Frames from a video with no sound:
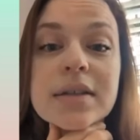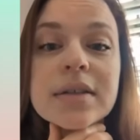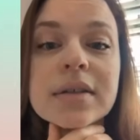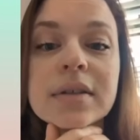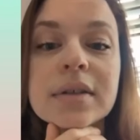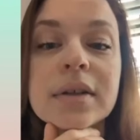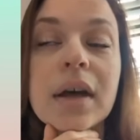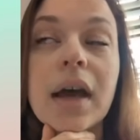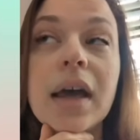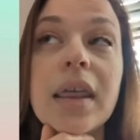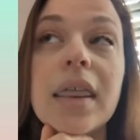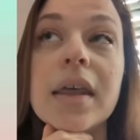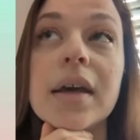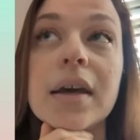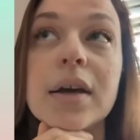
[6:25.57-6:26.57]
I
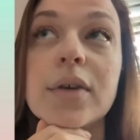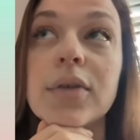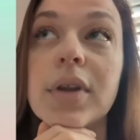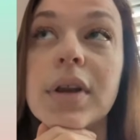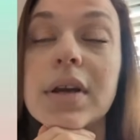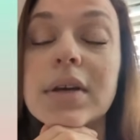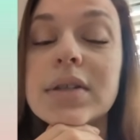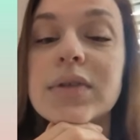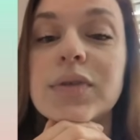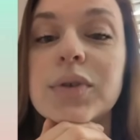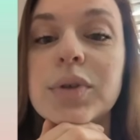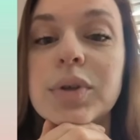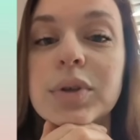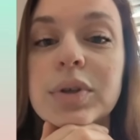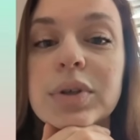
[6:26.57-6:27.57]
think over the next few
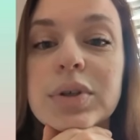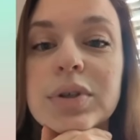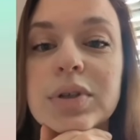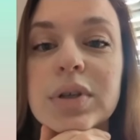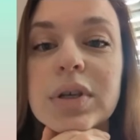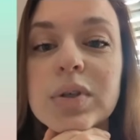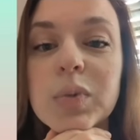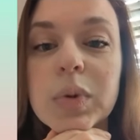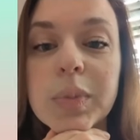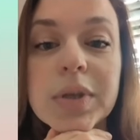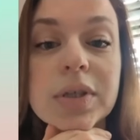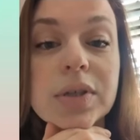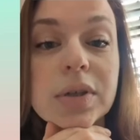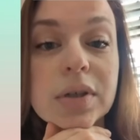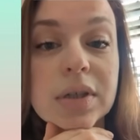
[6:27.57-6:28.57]
years, as women start
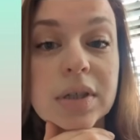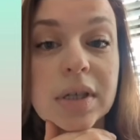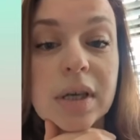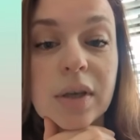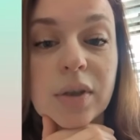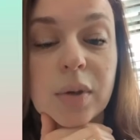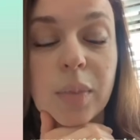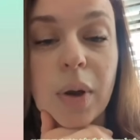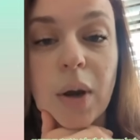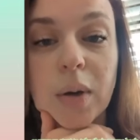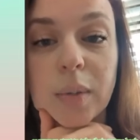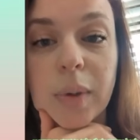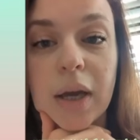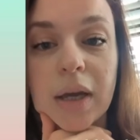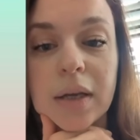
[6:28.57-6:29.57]
to take their power
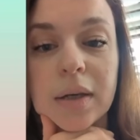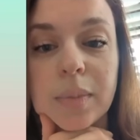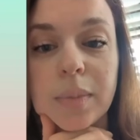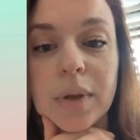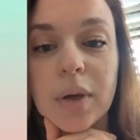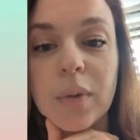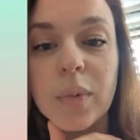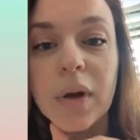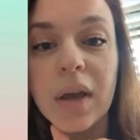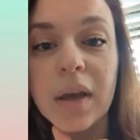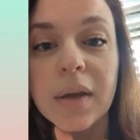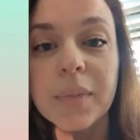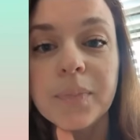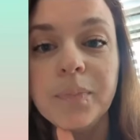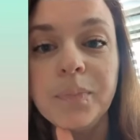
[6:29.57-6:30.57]
back in a big way,
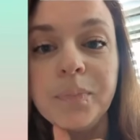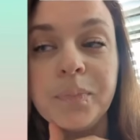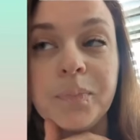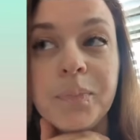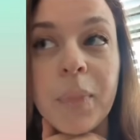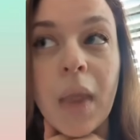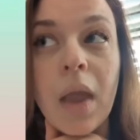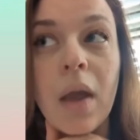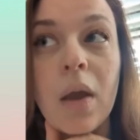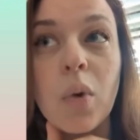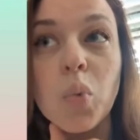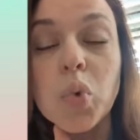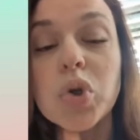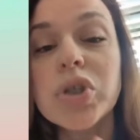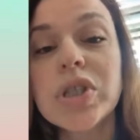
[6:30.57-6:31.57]
we'll
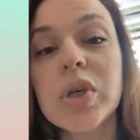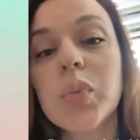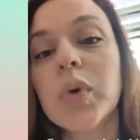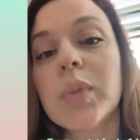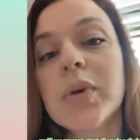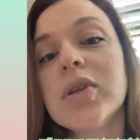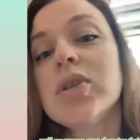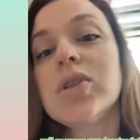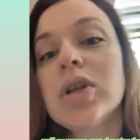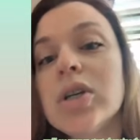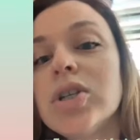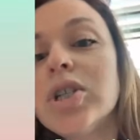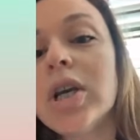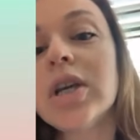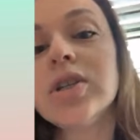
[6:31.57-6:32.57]
see women start
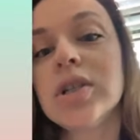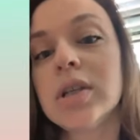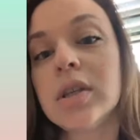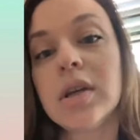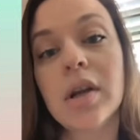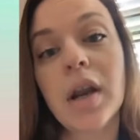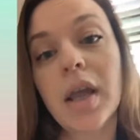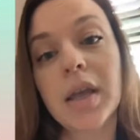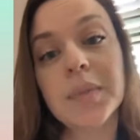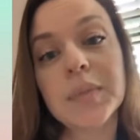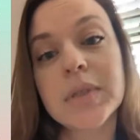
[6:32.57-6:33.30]
changing their names